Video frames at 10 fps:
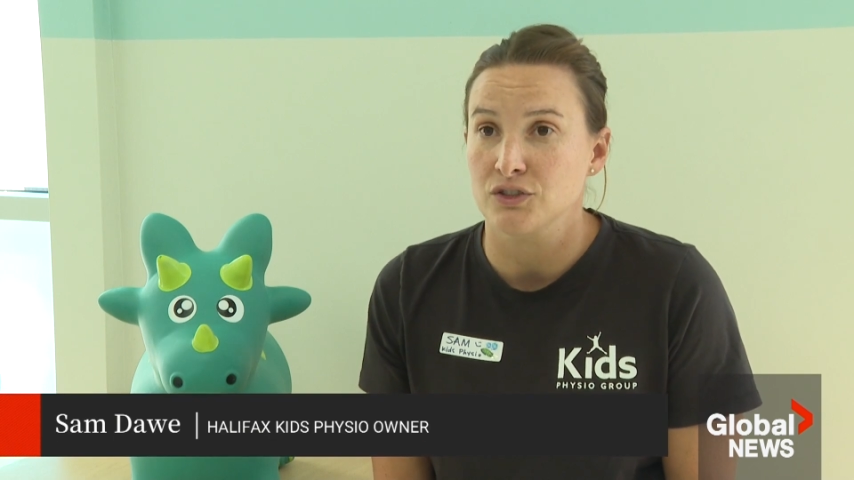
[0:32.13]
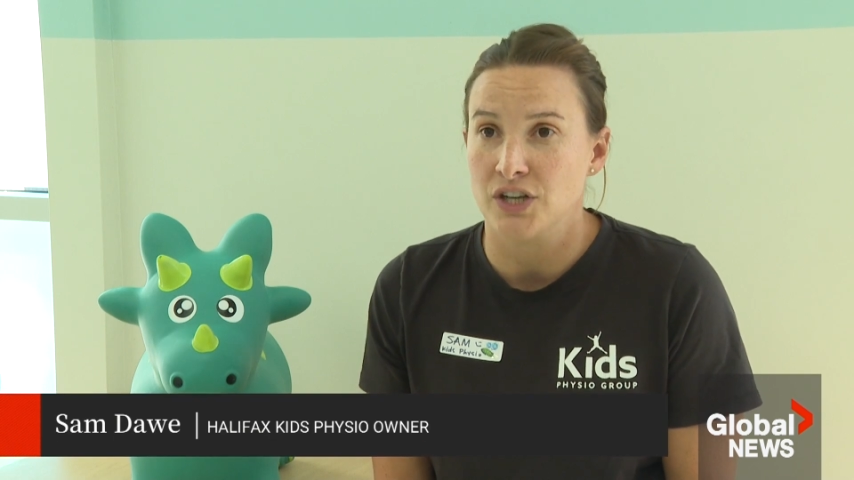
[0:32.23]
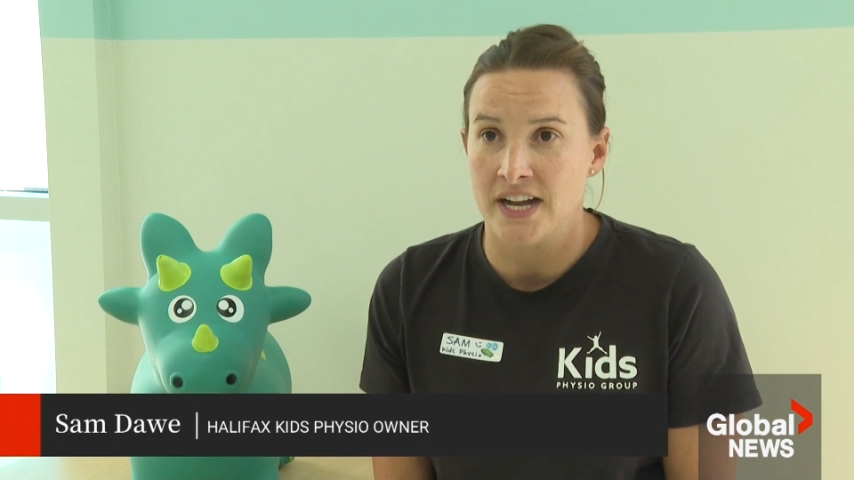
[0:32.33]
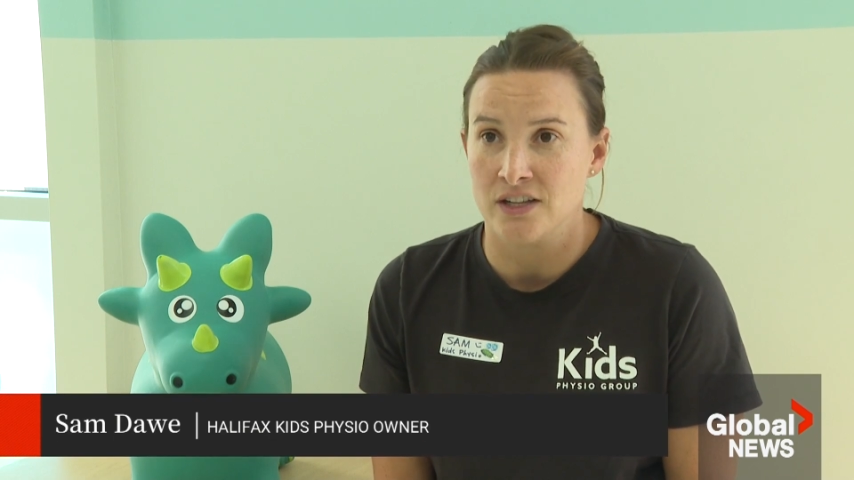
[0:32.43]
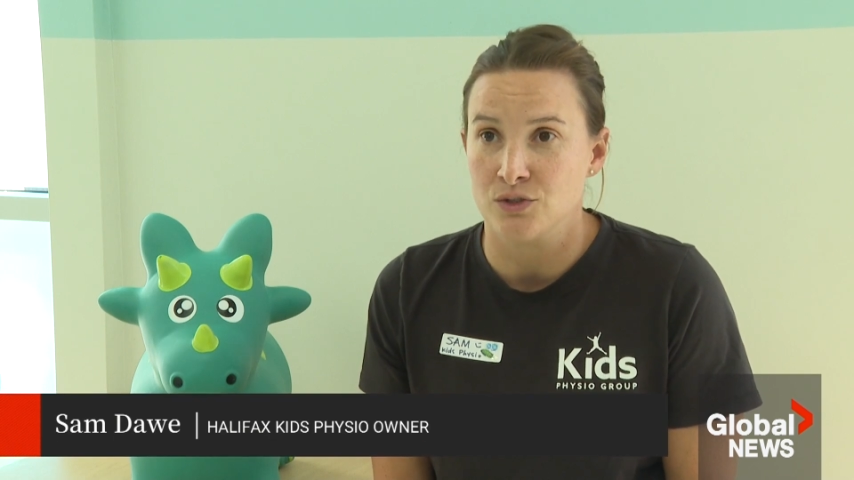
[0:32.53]
a
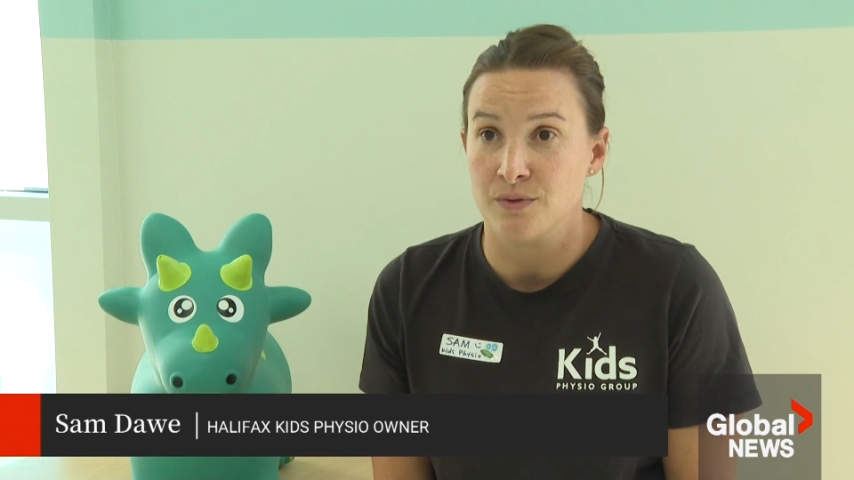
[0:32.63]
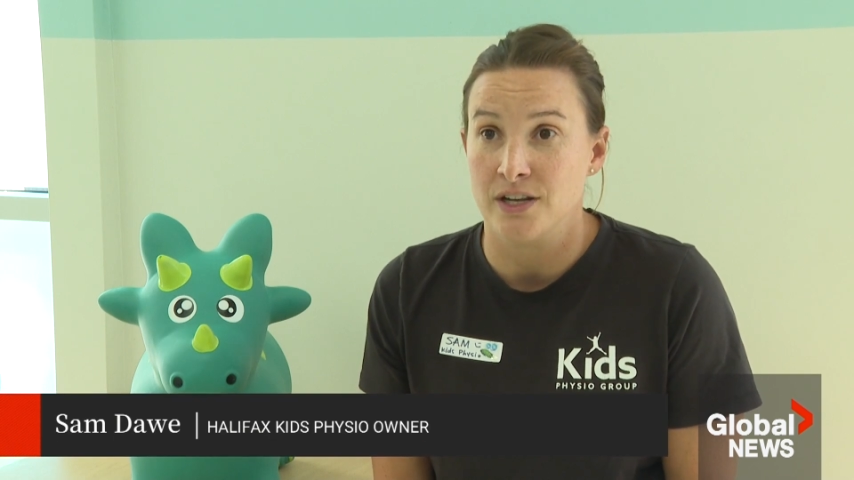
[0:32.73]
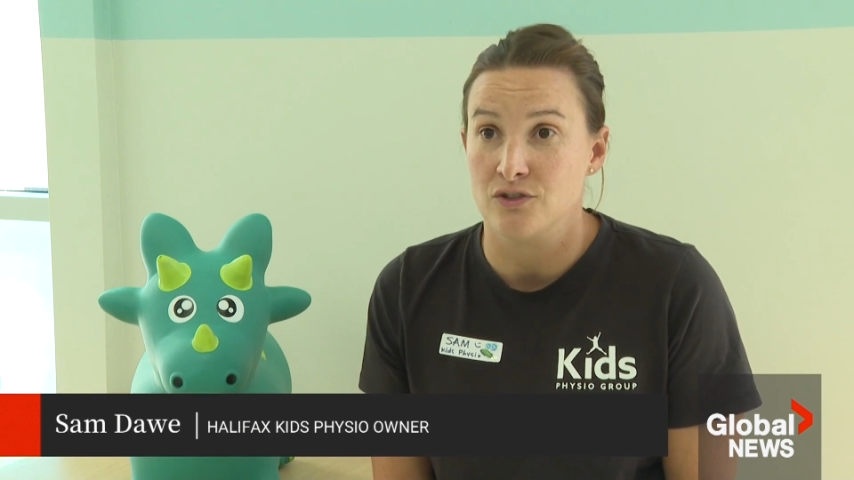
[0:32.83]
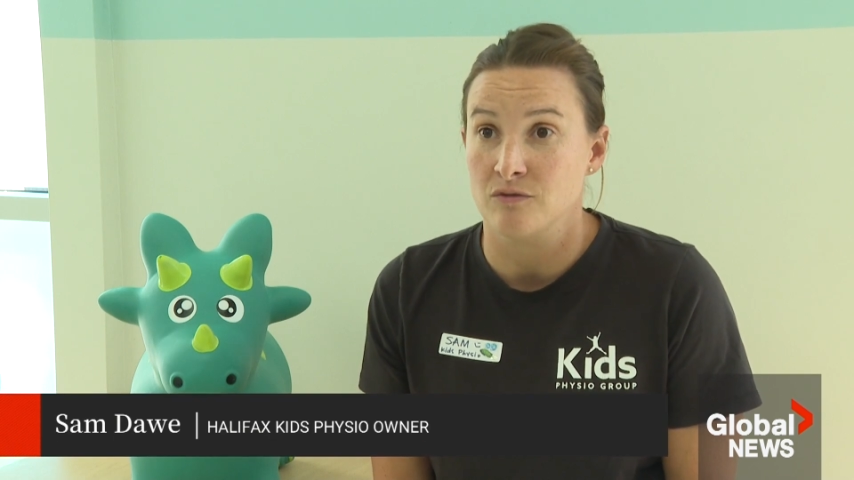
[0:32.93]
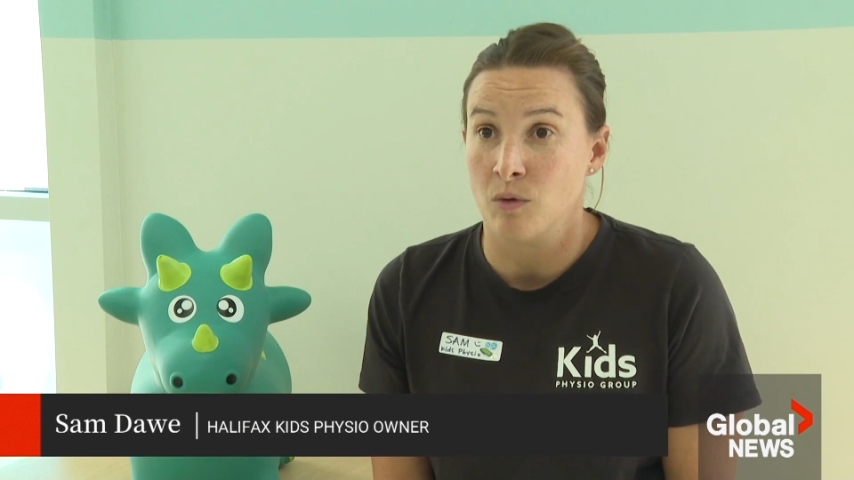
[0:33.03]
child's
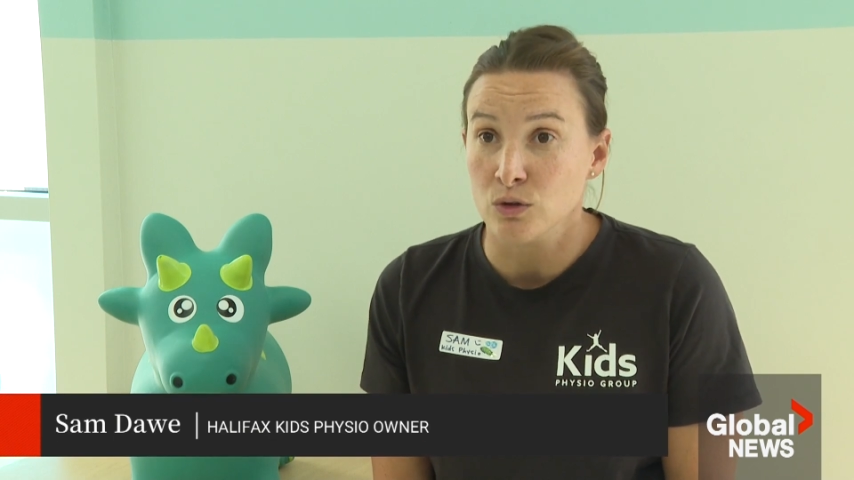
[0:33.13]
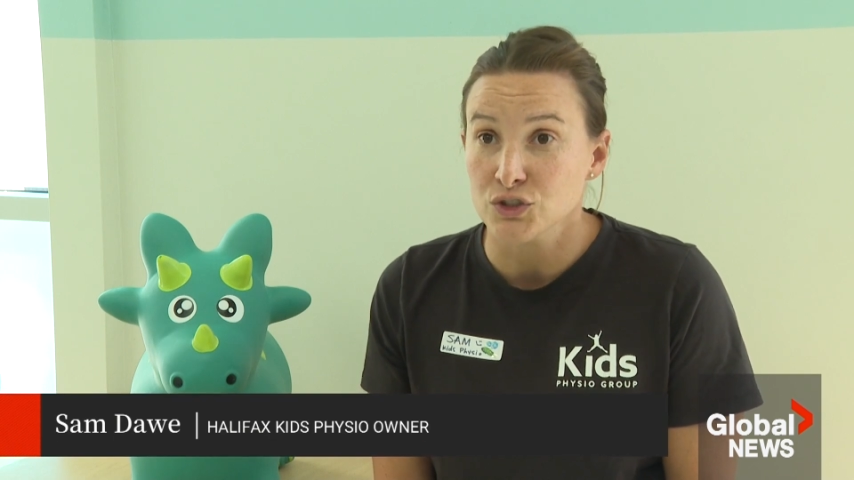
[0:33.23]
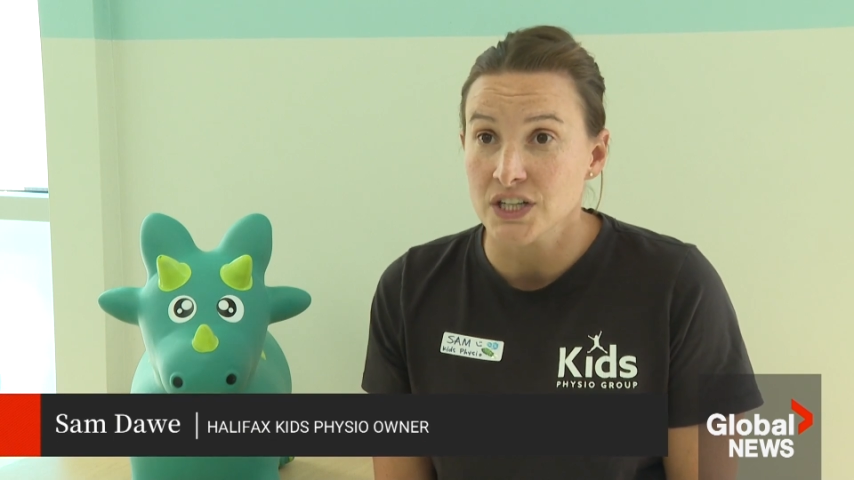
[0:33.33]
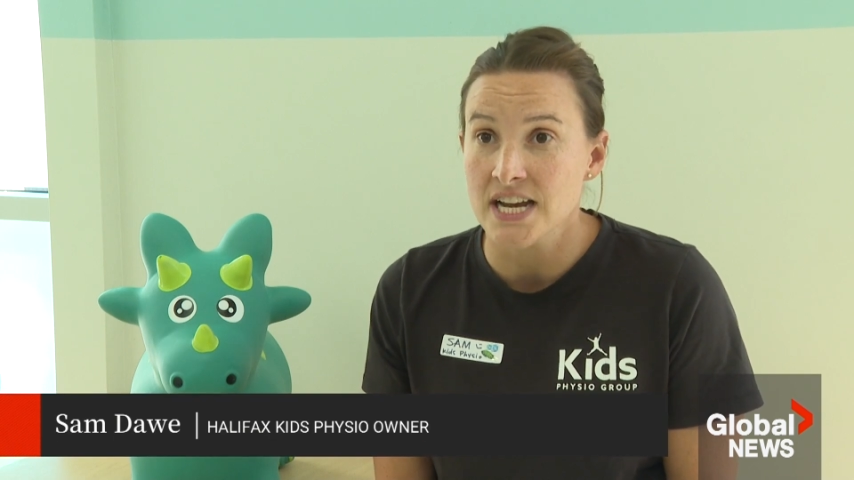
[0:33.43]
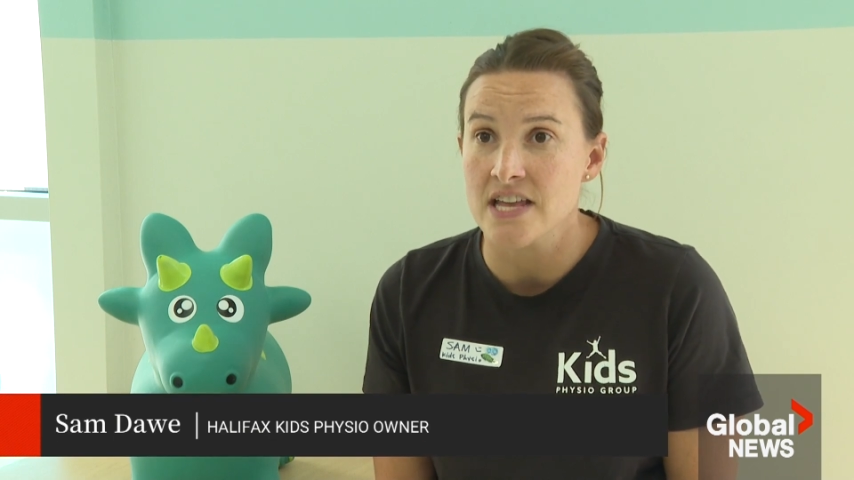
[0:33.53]
range of motion